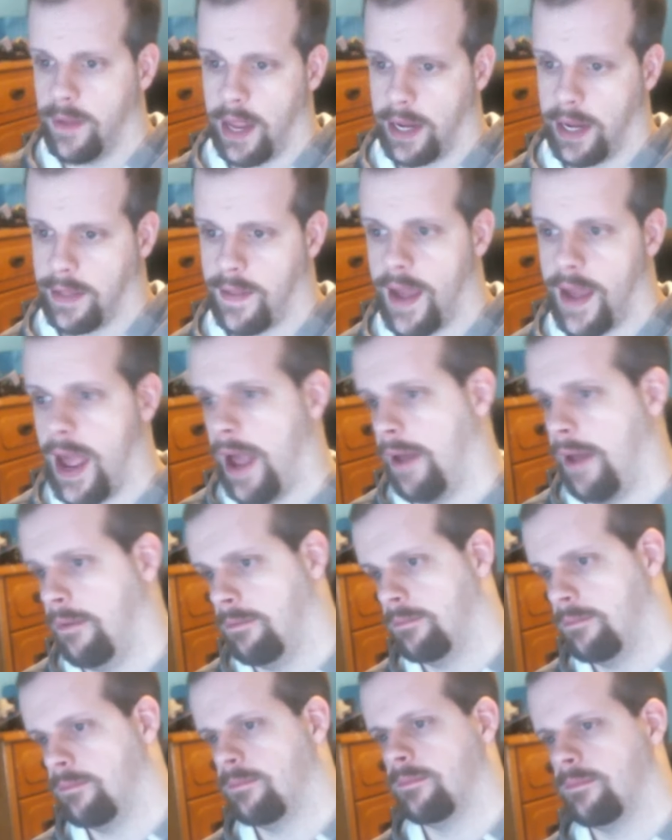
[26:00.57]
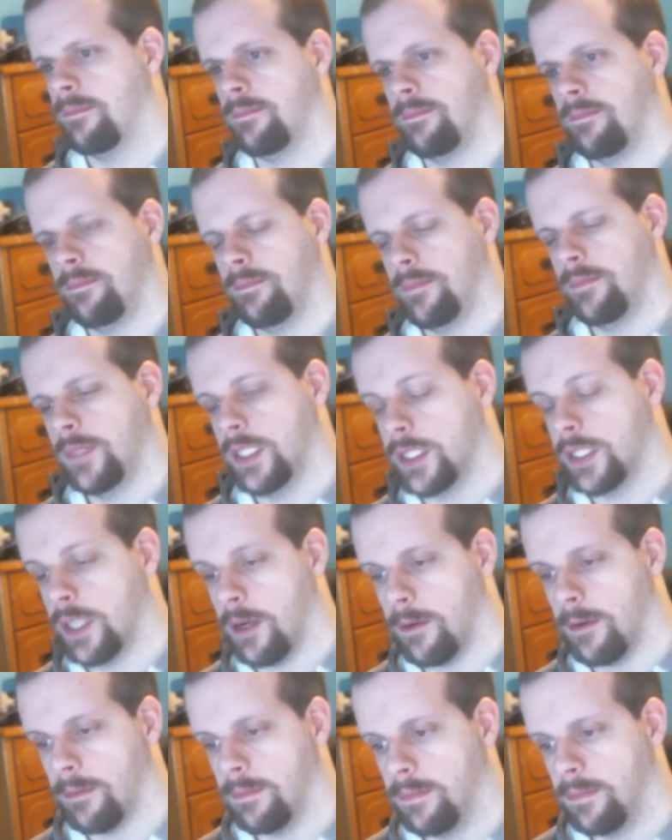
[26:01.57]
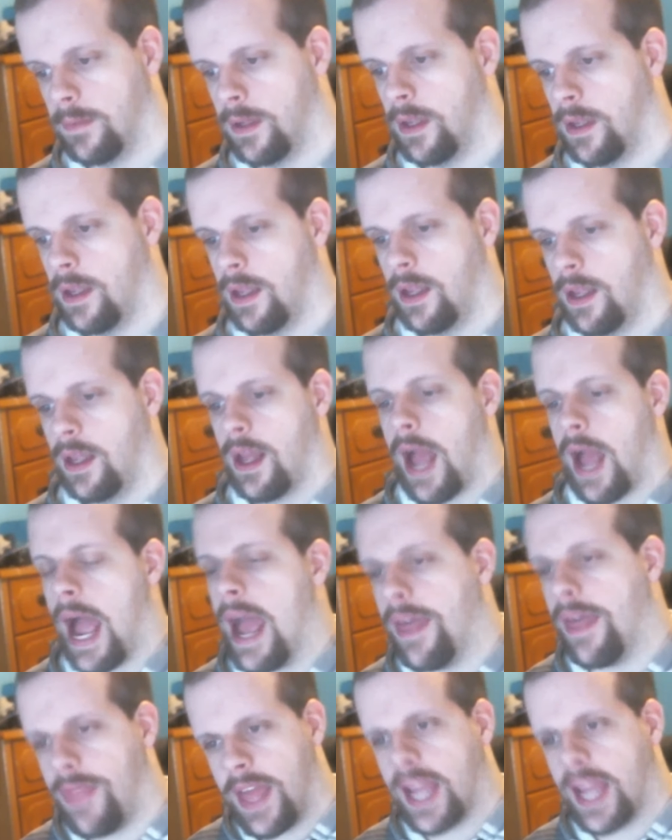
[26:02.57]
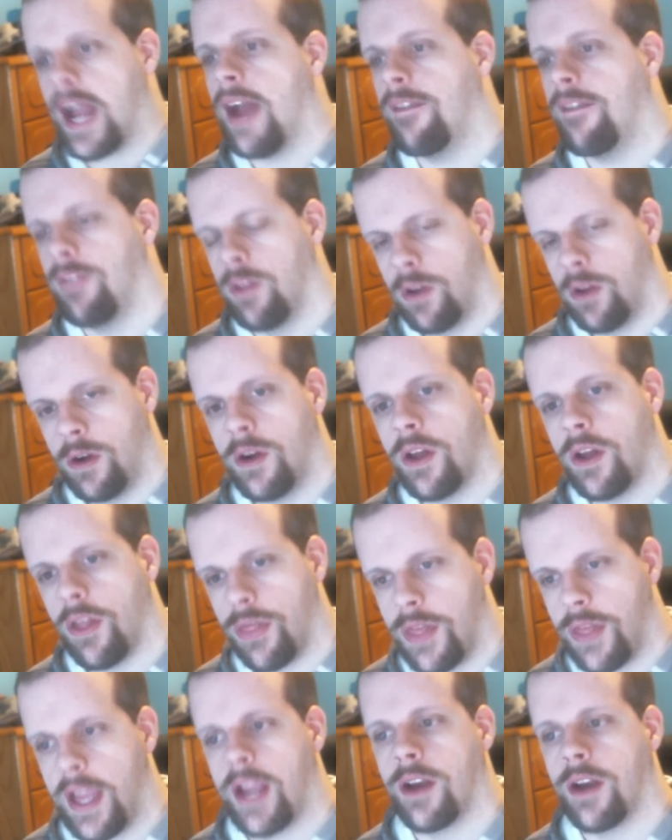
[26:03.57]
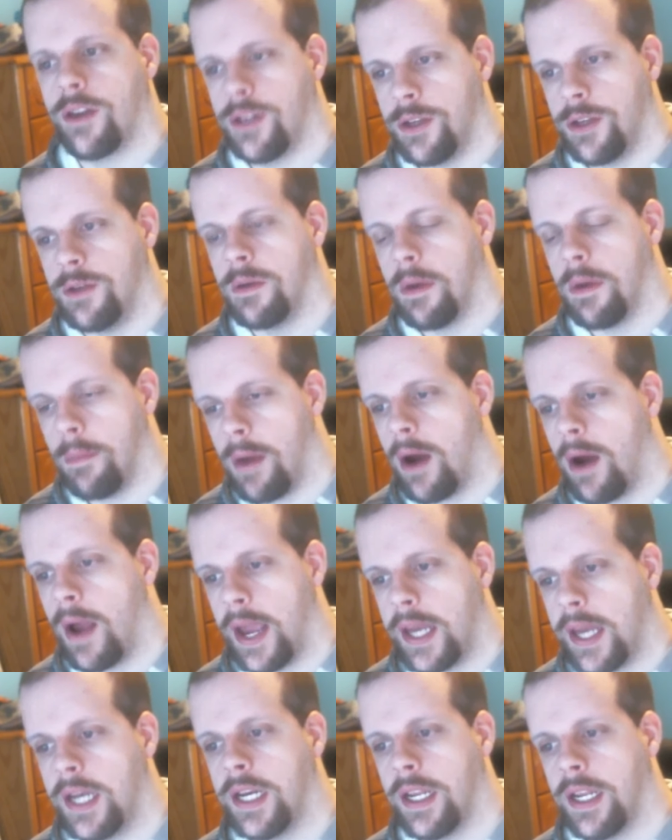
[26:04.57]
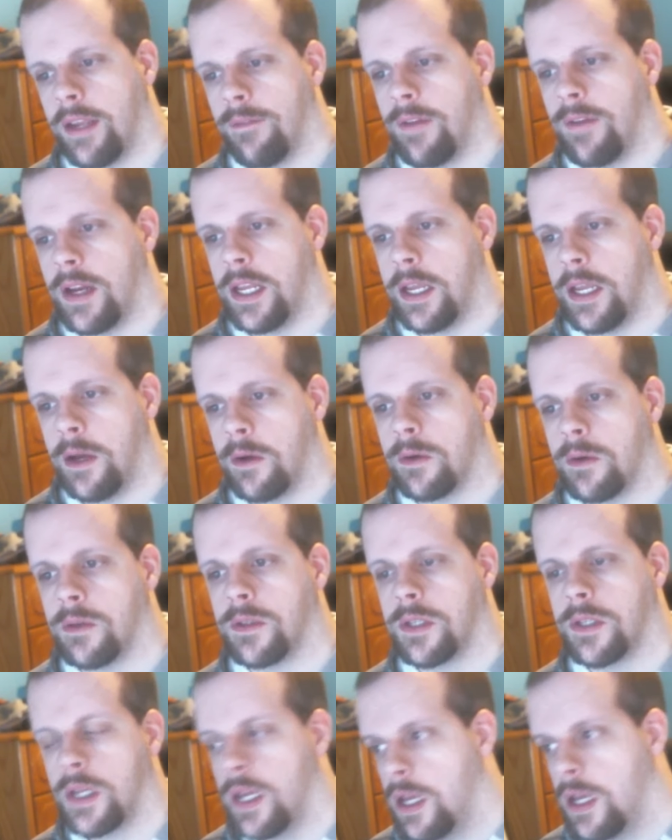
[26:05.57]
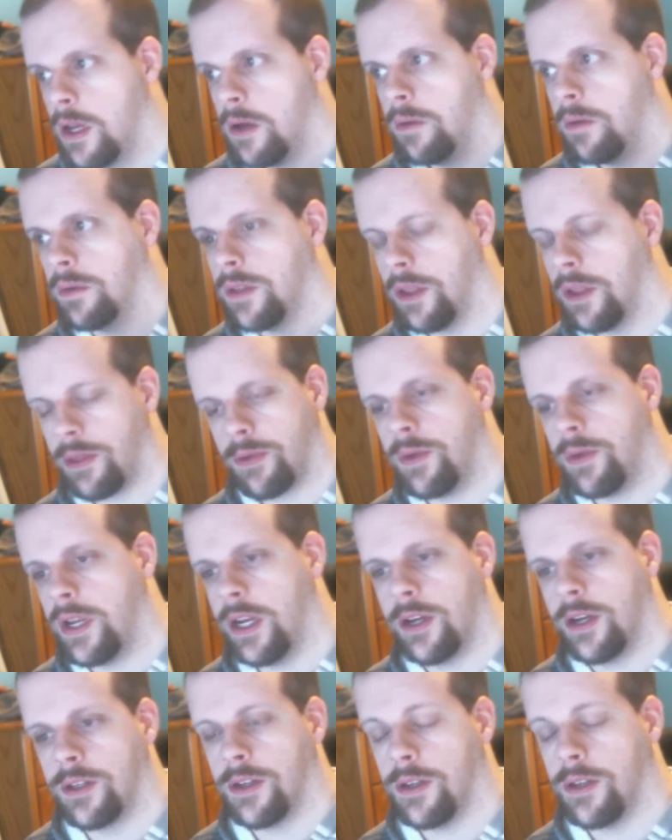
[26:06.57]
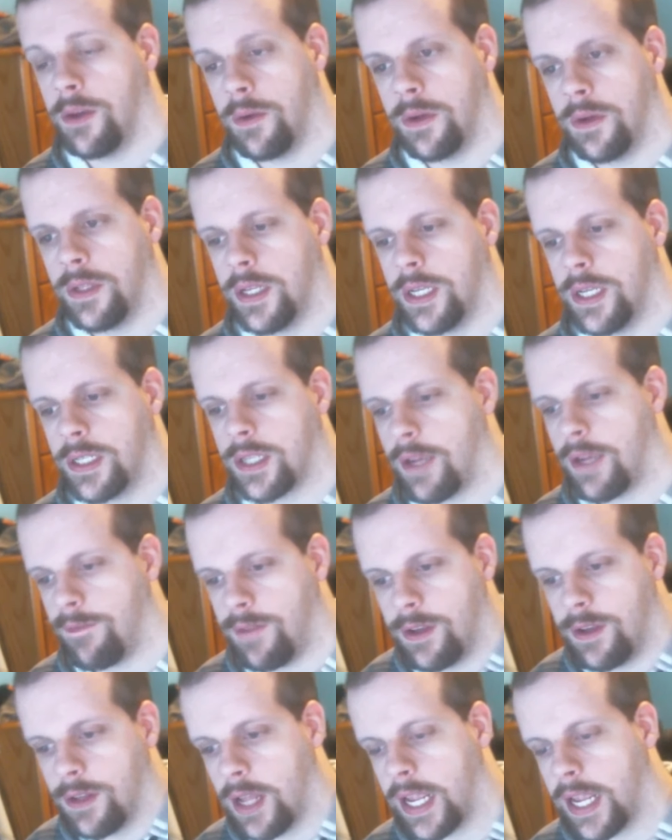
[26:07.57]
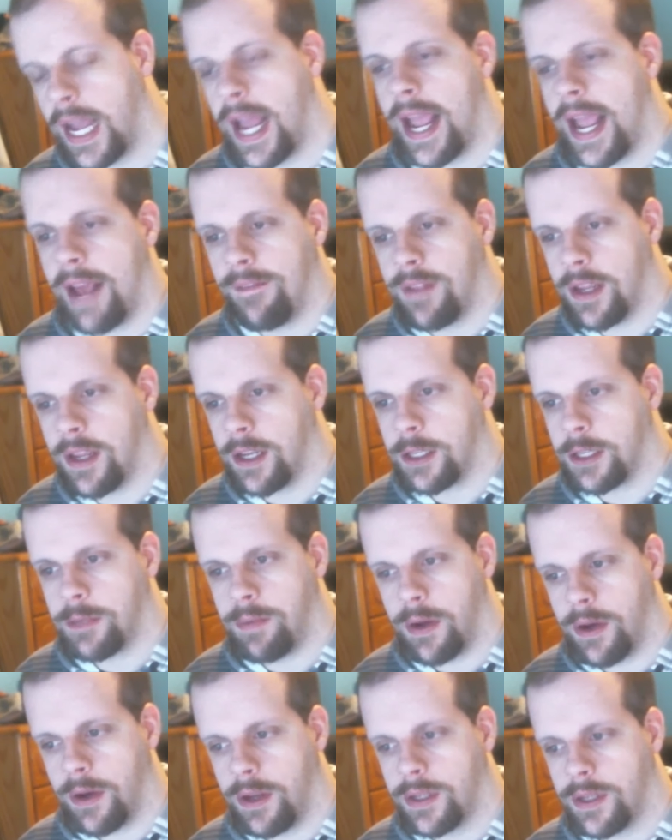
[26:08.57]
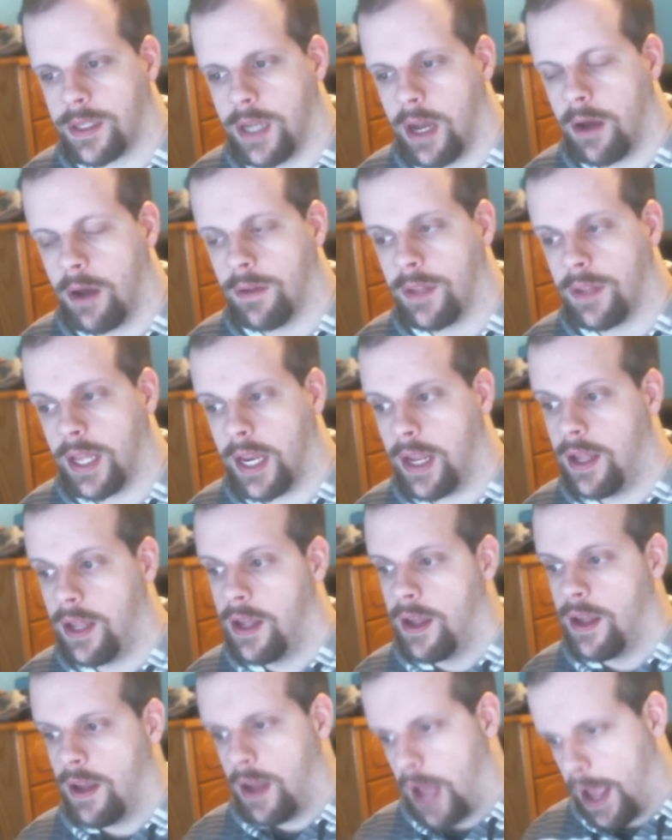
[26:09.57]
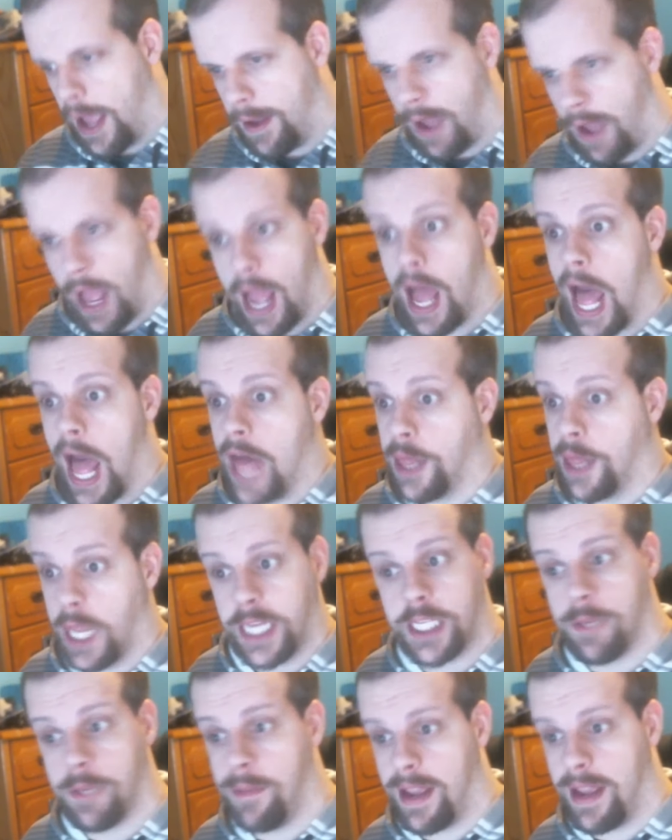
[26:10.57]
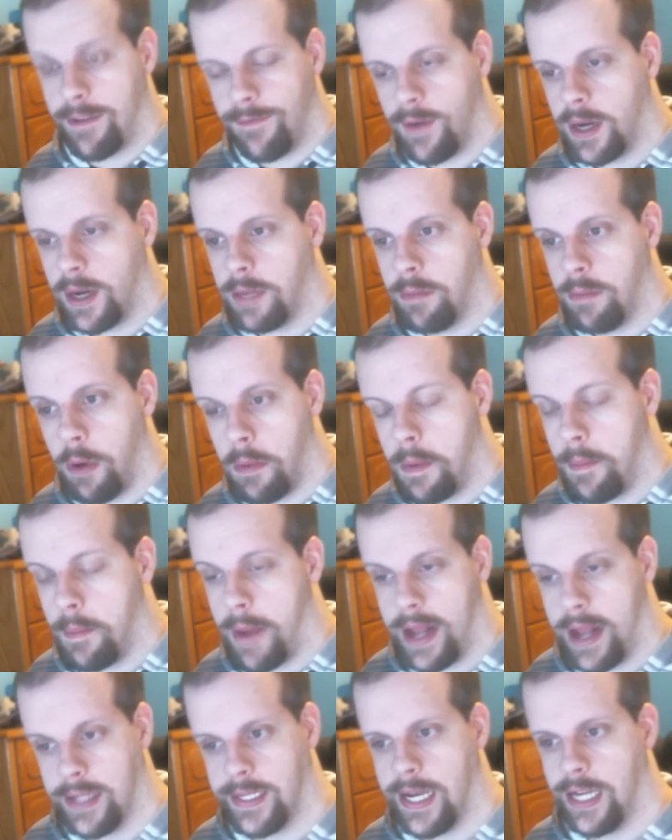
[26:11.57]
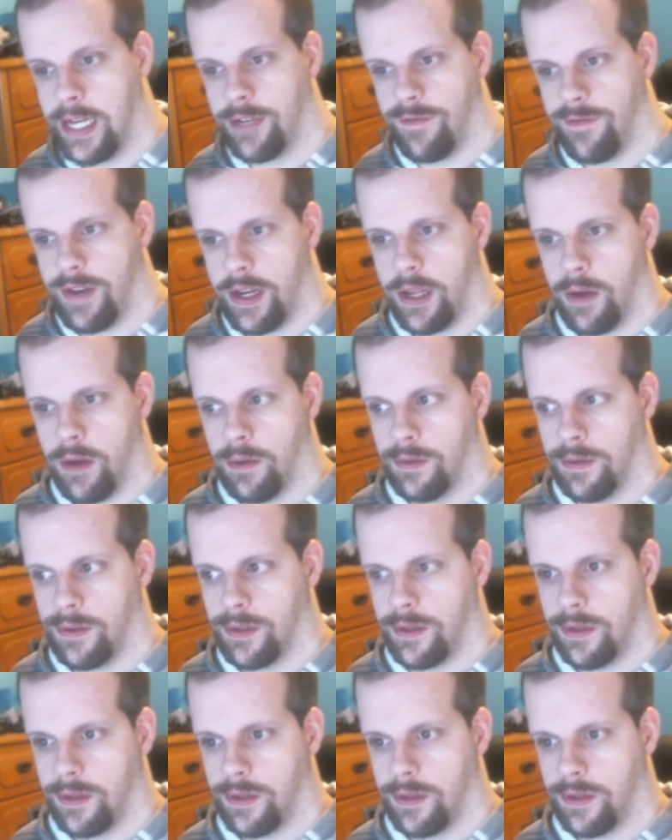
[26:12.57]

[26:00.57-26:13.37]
that. So, I think I've learned a thing or two about editing videos with the three years of doing this. I feel like I have the experience now that I, I, I like to make funny moment montage videos.